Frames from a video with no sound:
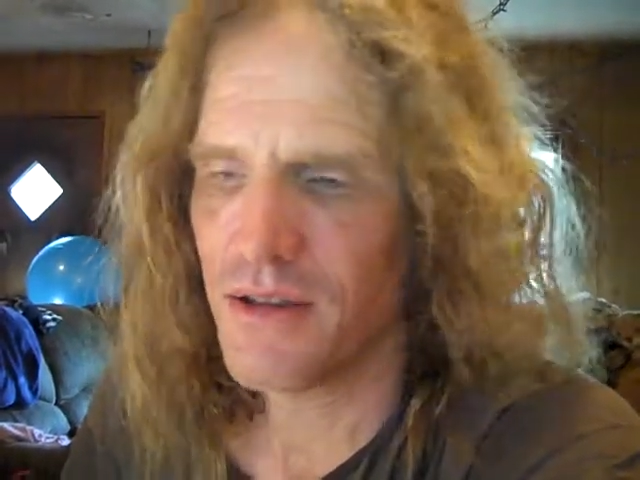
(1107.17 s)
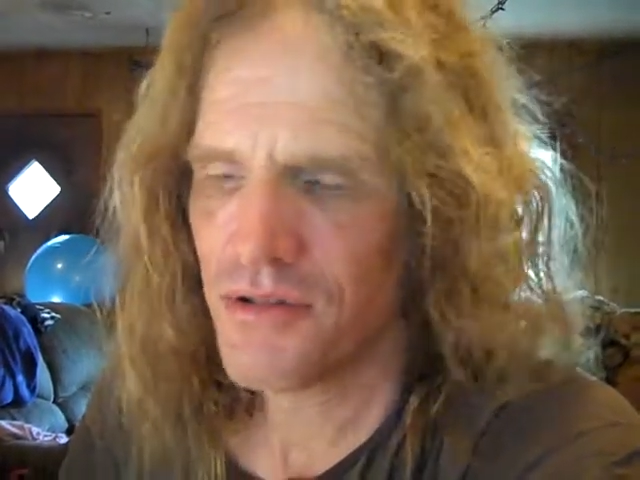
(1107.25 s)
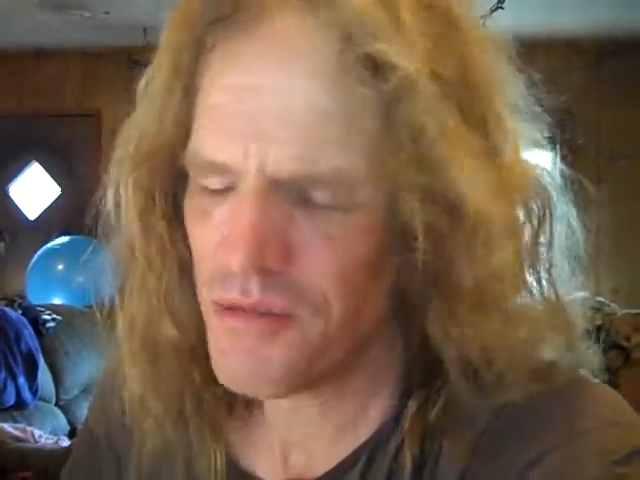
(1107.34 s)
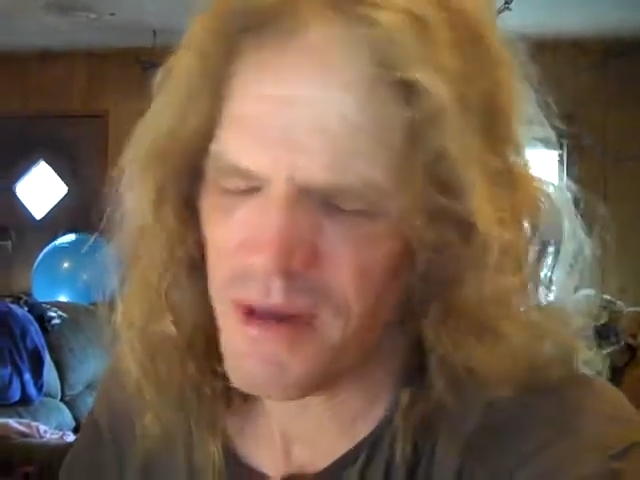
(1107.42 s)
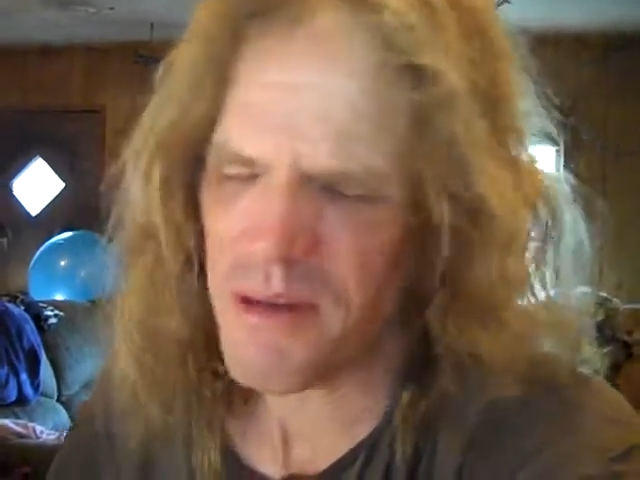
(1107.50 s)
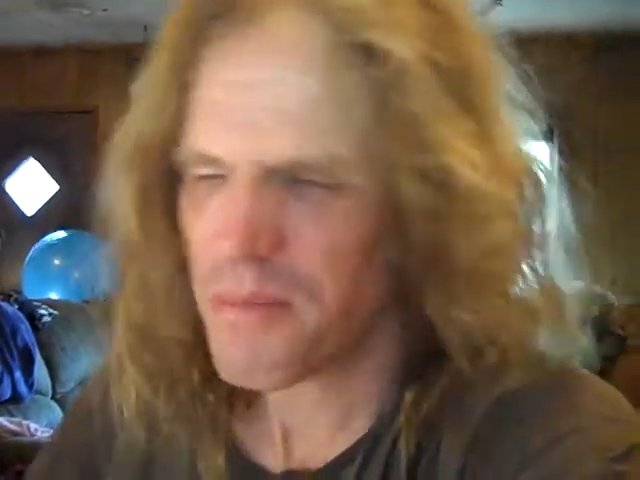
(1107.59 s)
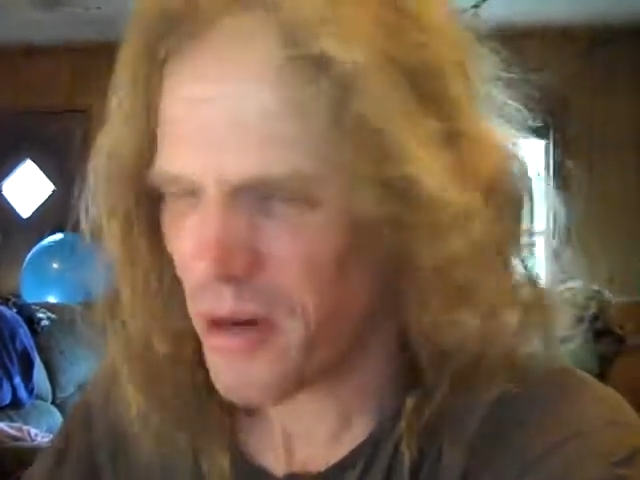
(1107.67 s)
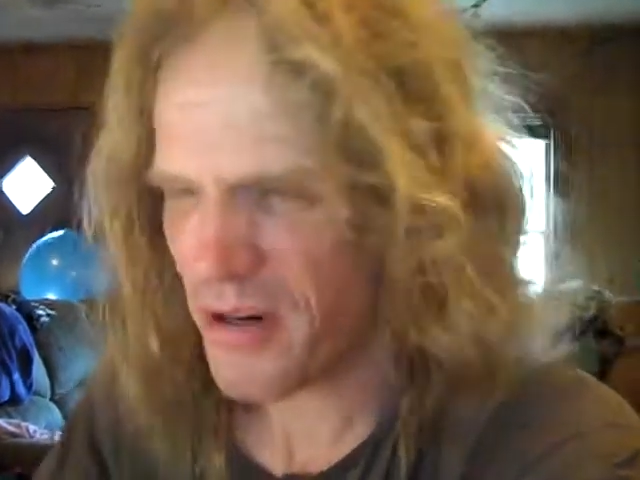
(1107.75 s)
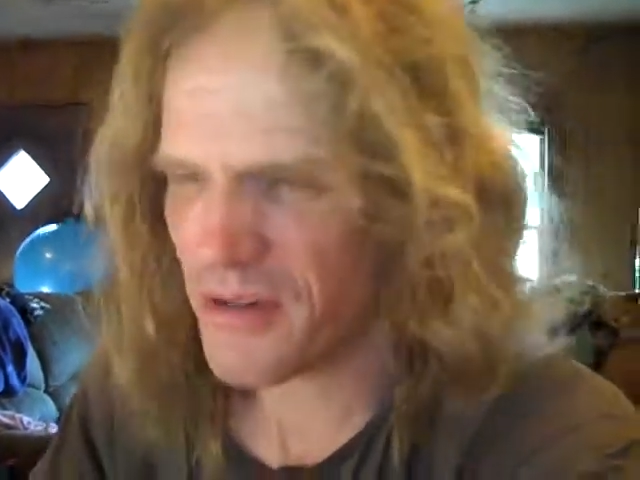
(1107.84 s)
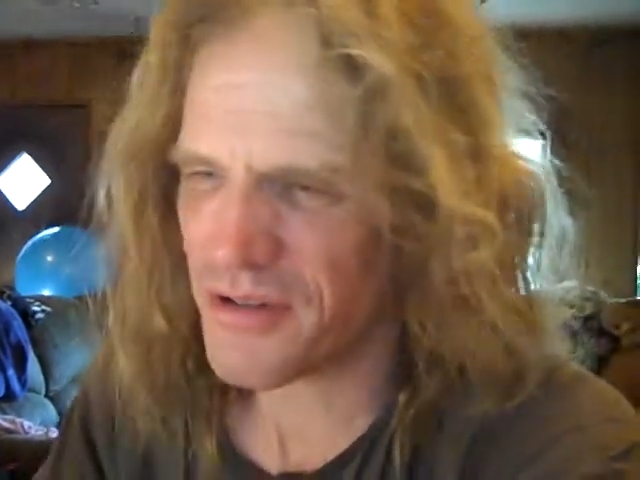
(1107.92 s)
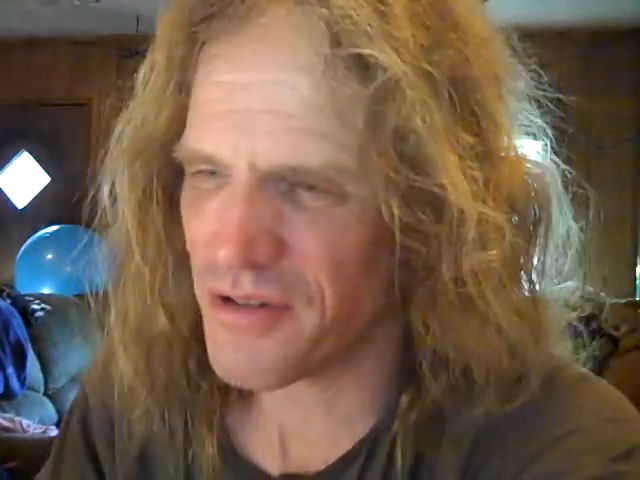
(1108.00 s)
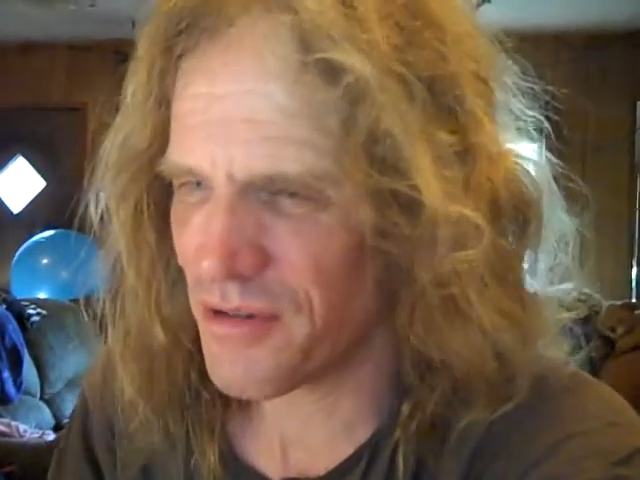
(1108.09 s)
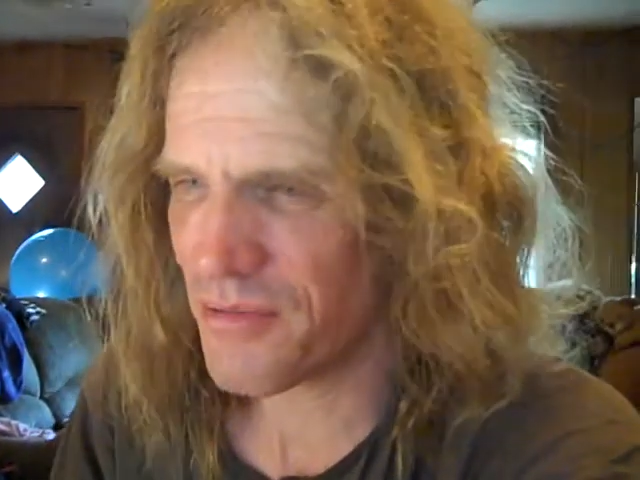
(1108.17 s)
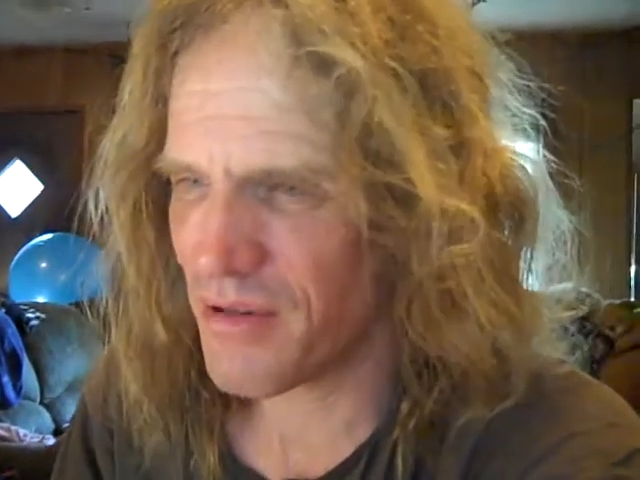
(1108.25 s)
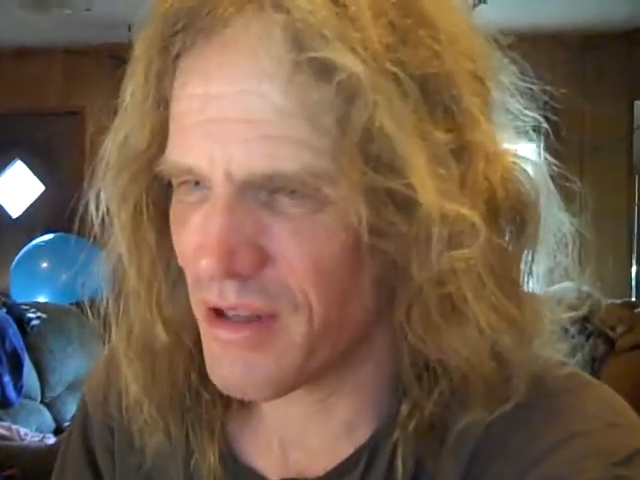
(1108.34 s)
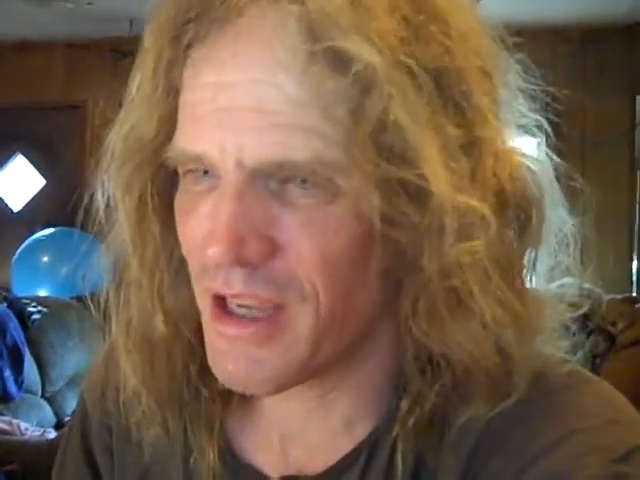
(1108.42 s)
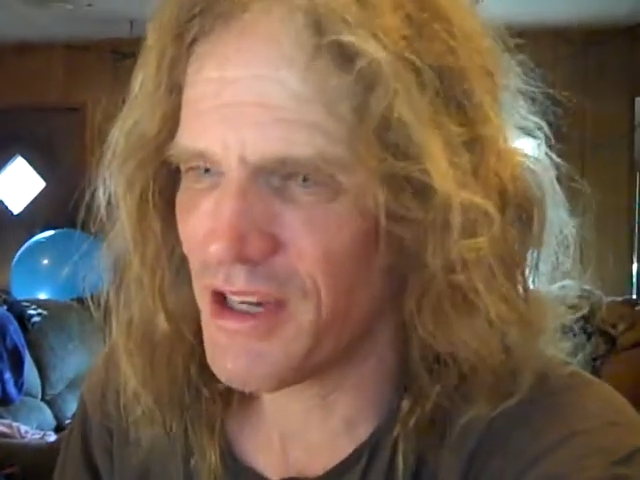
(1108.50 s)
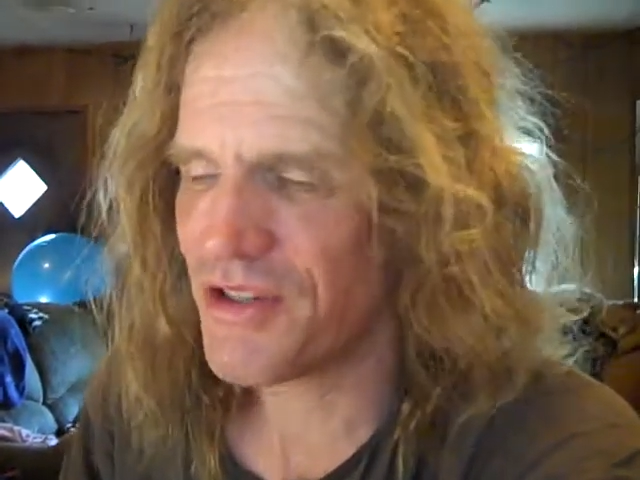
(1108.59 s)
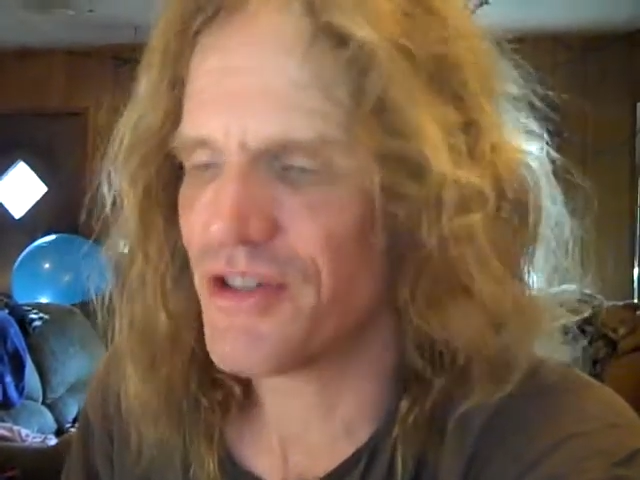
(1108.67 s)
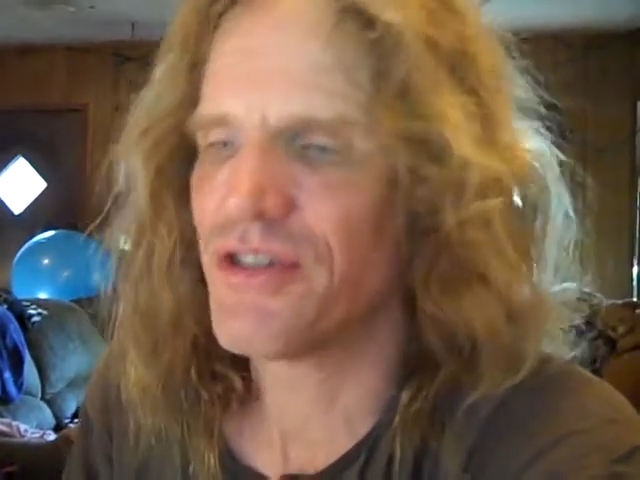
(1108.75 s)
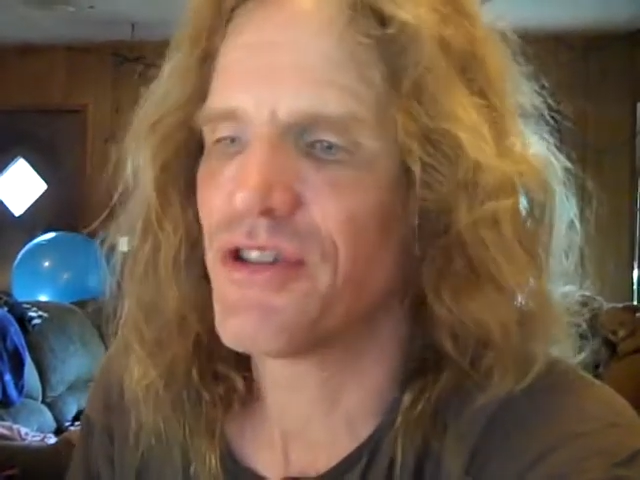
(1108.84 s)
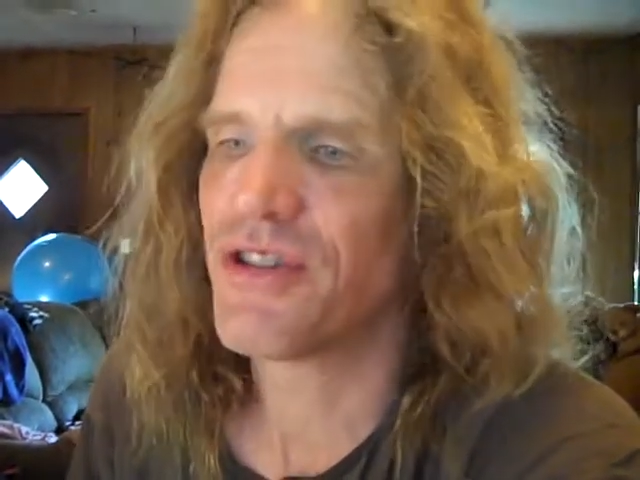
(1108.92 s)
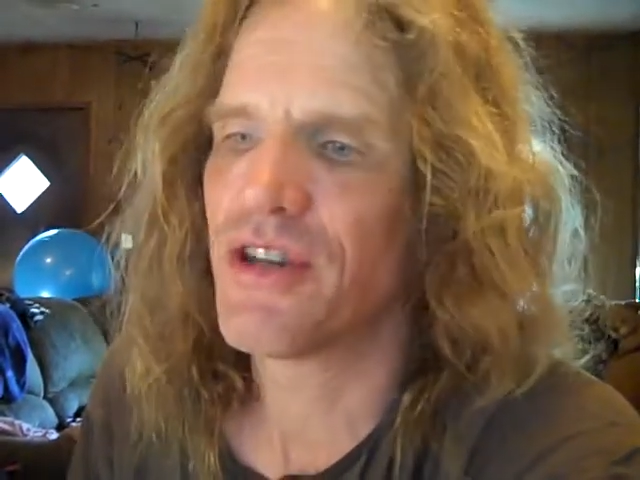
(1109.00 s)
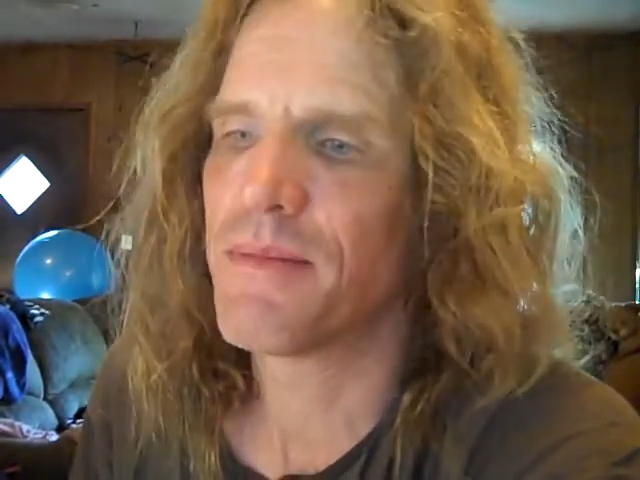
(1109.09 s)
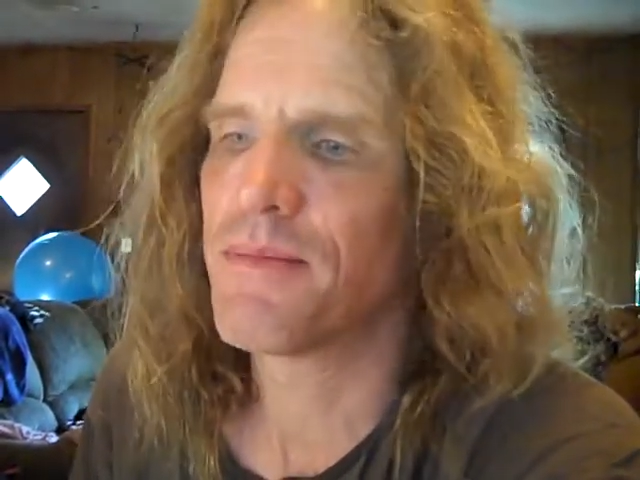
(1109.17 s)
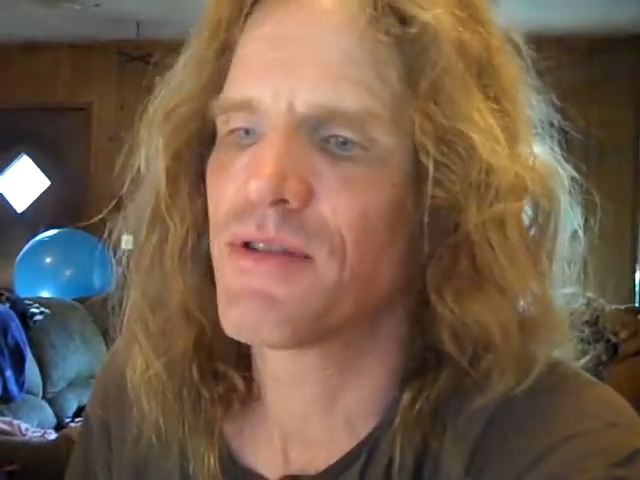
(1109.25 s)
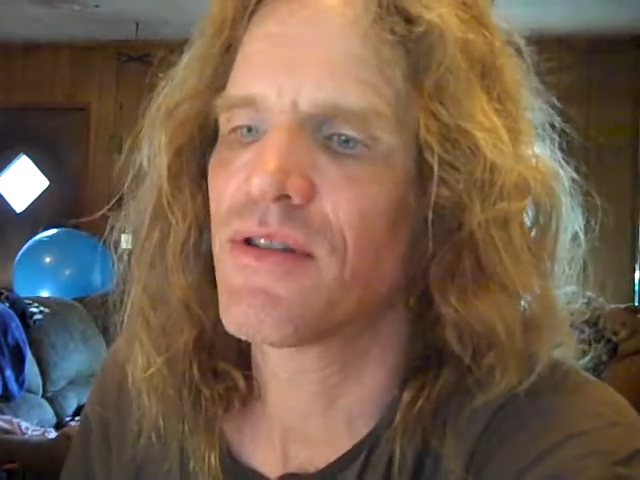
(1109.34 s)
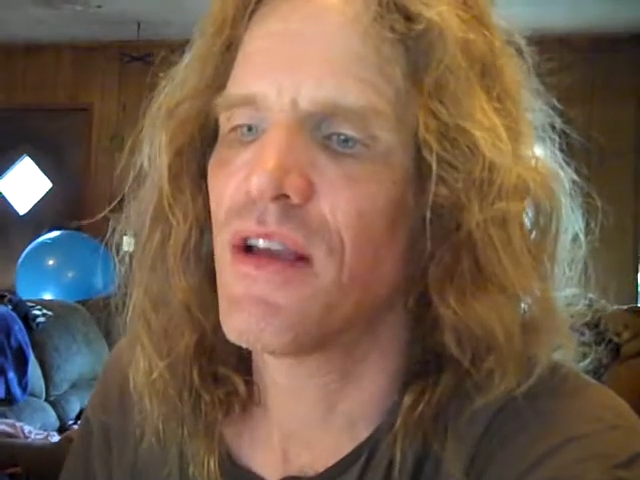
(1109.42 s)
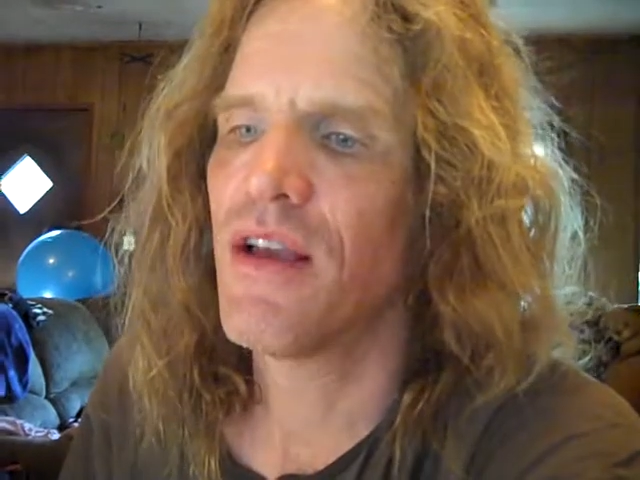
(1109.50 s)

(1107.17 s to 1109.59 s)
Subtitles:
too many personal relationships,